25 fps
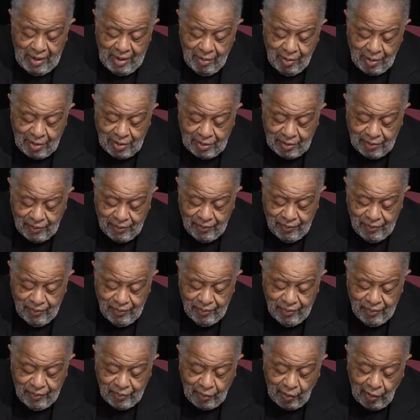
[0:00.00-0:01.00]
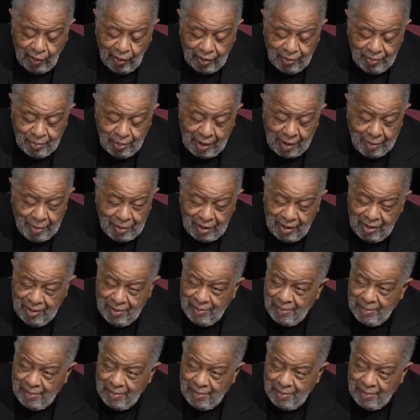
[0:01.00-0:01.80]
what is it? Fraud property?